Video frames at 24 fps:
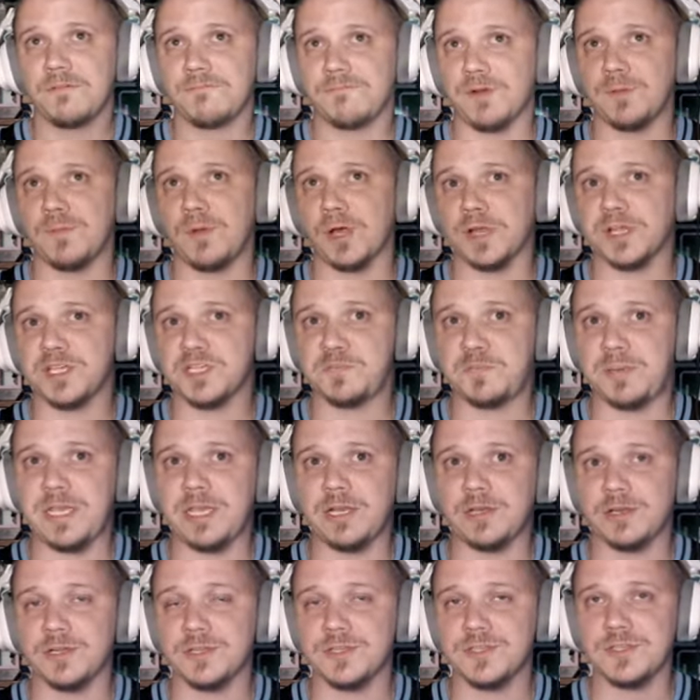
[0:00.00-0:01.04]
for Marcus
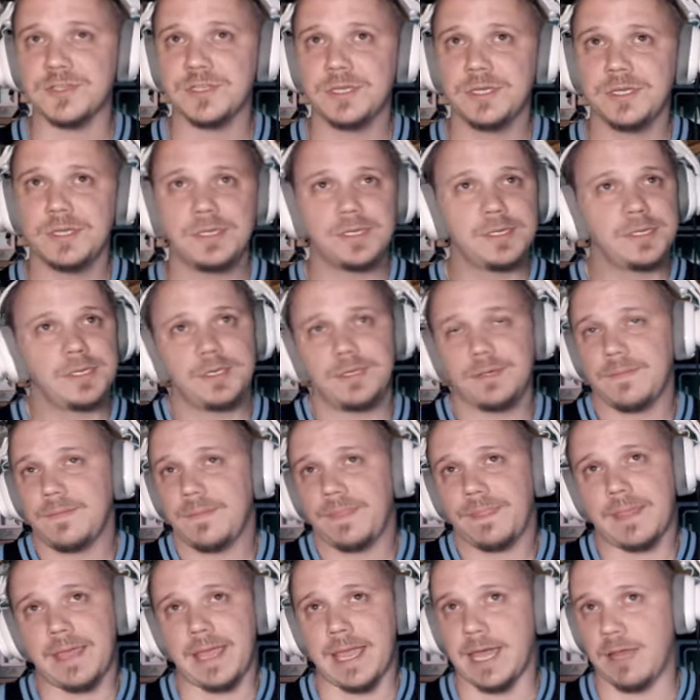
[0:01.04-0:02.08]
Peters.
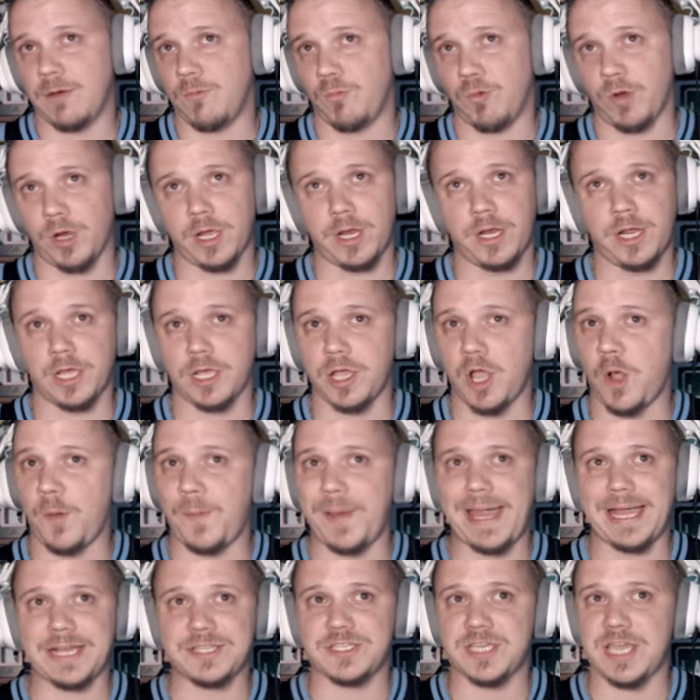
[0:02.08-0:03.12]
And we're going to go
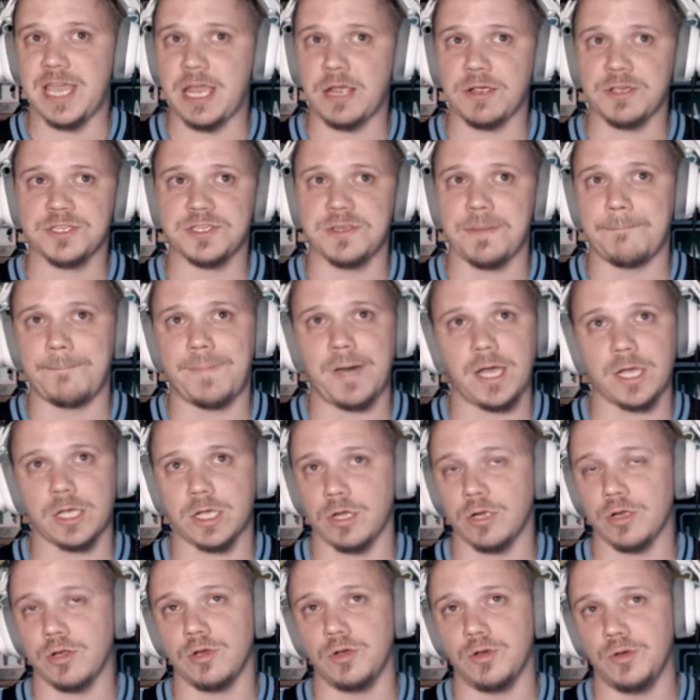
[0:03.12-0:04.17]
back to Harrison
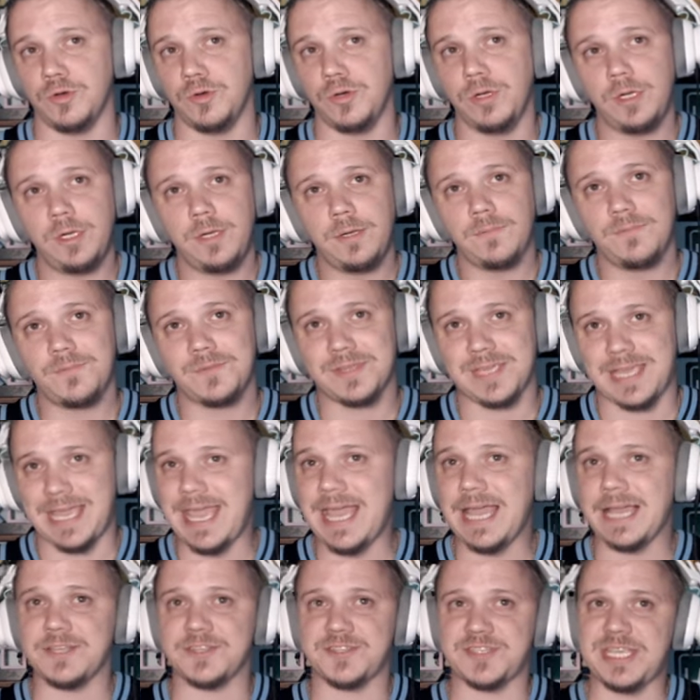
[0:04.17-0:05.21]
Butker, who
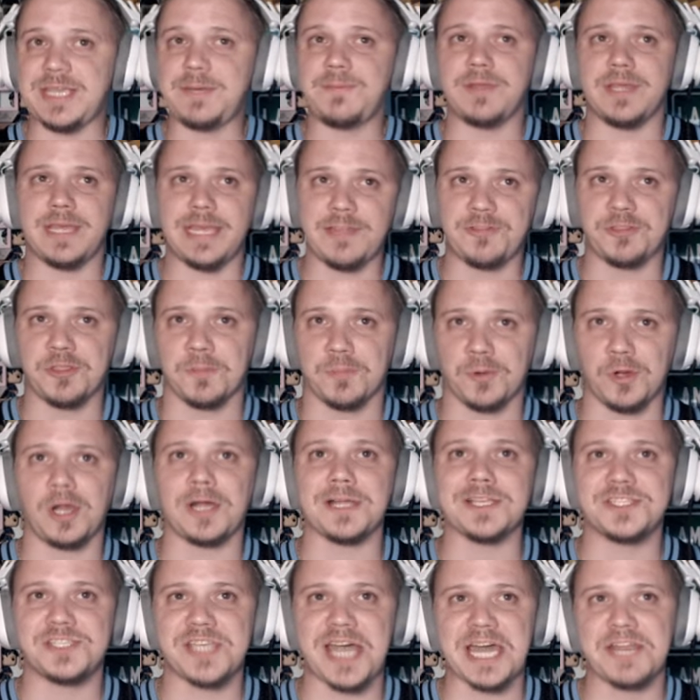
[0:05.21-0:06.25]
can't seem to hit the
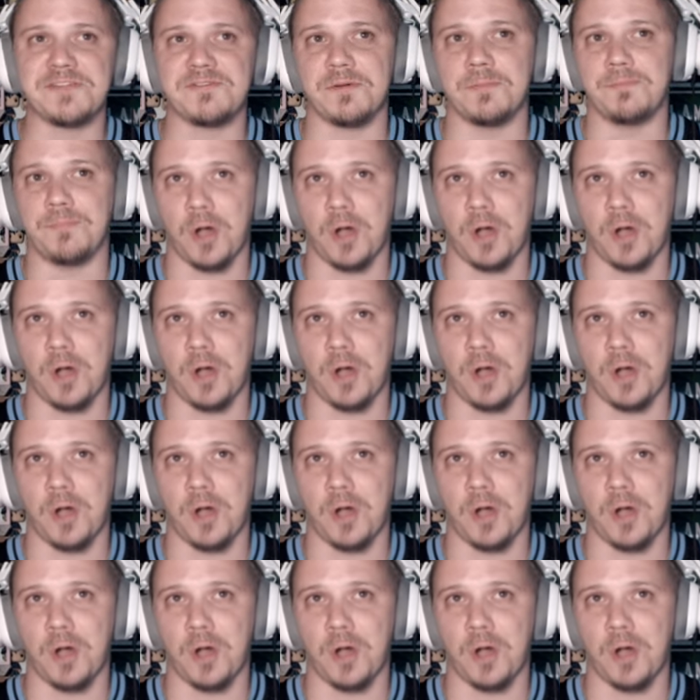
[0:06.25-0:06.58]
broadside of a